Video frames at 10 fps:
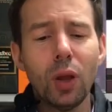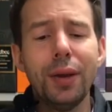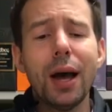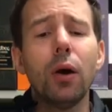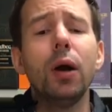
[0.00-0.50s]

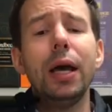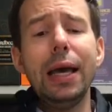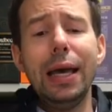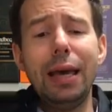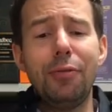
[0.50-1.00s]
Now,
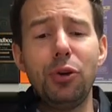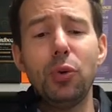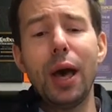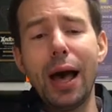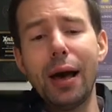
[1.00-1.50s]
if you
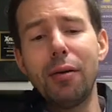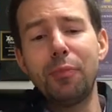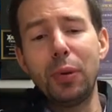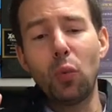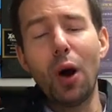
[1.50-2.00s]
have
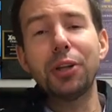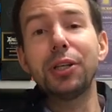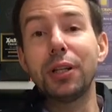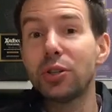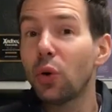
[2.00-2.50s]
been
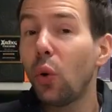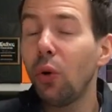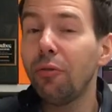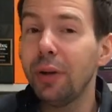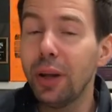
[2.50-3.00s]
watching this
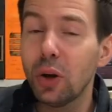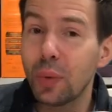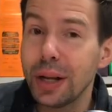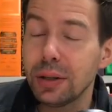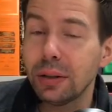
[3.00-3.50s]
whole video
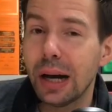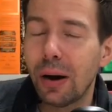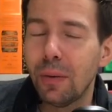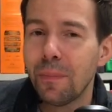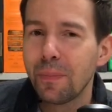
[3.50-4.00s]
right till now,